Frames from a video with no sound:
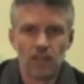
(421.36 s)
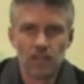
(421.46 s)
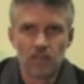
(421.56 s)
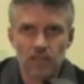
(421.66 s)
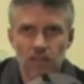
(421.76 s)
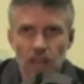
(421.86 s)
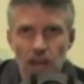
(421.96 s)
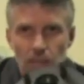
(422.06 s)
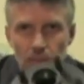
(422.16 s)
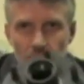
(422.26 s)
this is the
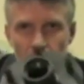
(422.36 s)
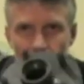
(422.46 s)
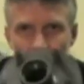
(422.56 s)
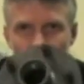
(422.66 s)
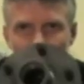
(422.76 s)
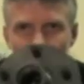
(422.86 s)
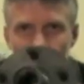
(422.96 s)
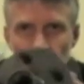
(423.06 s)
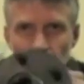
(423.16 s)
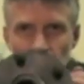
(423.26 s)
hub
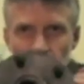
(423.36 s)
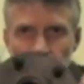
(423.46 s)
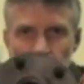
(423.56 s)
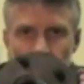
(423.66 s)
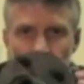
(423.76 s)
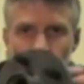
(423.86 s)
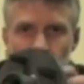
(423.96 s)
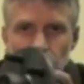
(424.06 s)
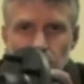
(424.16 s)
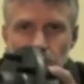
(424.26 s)
that I'll actually be
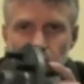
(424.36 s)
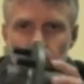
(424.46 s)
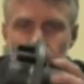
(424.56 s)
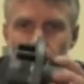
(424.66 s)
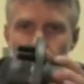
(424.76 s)
using for the